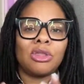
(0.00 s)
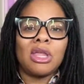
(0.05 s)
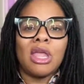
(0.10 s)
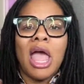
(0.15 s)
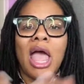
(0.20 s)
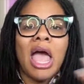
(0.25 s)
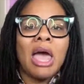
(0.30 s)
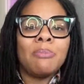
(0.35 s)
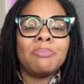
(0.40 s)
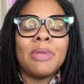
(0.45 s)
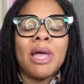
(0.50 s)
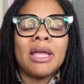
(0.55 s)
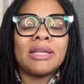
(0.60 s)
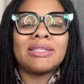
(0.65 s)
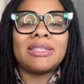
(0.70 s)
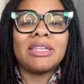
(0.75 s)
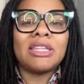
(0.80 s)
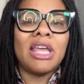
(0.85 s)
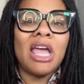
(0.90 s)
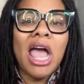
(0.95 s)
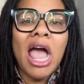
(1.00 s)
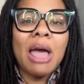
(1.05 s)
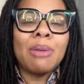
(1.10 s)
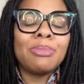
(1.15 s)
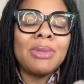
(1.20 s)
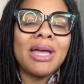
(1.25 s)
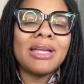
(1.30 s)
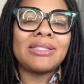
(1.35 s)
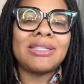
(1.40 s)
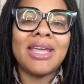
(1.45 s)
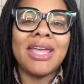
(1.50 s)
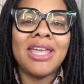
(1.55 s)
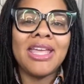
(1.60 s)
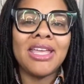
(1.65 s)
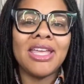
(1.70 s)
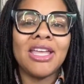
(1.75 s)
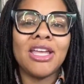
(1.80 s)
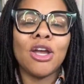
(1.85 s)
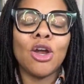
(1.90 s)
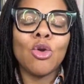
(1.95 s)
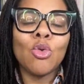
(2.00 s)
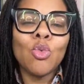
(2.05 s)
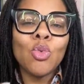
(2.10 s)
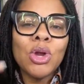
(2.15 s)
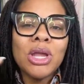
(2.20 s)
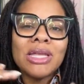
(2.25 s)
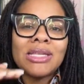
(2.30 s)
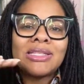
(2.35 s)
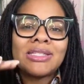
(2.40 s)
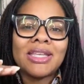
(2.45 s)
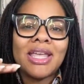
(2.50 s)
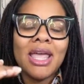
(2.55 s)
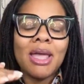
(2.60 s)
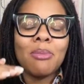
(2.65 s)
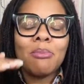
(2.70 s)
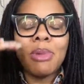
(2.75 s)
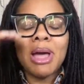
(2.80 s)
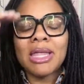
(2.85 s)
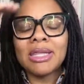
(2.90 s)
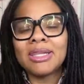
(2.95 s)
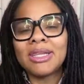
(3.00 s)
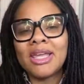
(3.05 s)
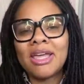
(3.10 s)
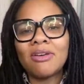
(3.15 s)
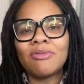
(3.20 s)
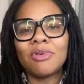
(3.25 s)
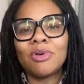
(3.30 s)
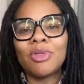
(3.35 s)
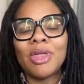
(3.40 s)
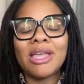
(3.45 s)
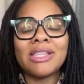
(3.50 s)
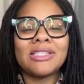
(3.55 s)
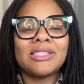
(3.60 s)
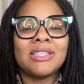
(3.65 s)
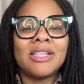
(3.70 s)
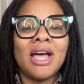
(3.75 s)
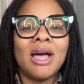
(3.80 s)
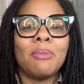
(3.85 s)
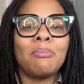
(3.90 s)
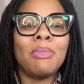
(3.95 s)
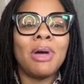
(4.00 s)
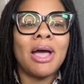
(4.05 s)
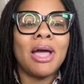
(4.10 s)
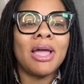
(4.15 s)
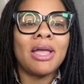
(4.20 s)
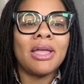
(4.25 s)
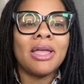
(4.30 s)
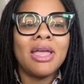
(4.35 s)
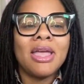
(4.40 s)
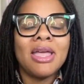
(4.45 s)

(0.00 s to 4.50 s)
I'm not taking a risk at my level. It's not my